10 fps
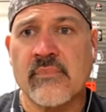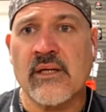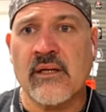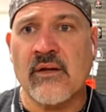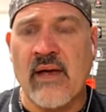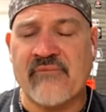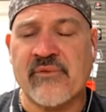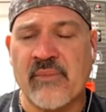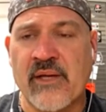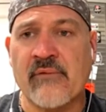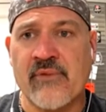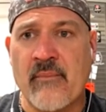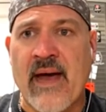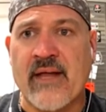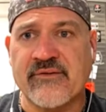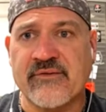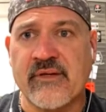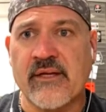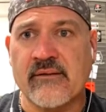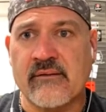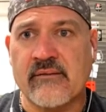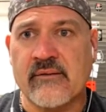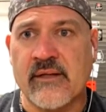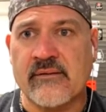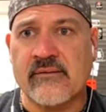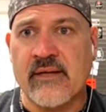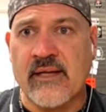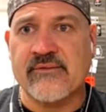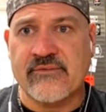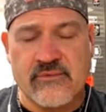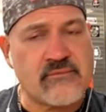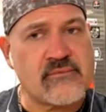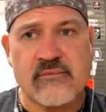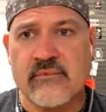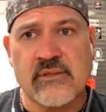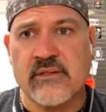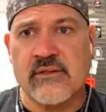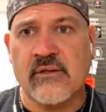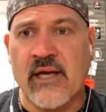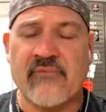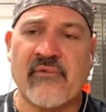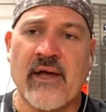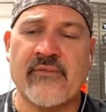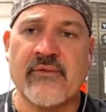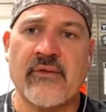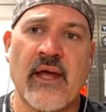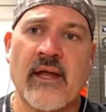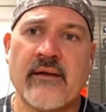and you have to be of the mindset that that's you got to fight through that.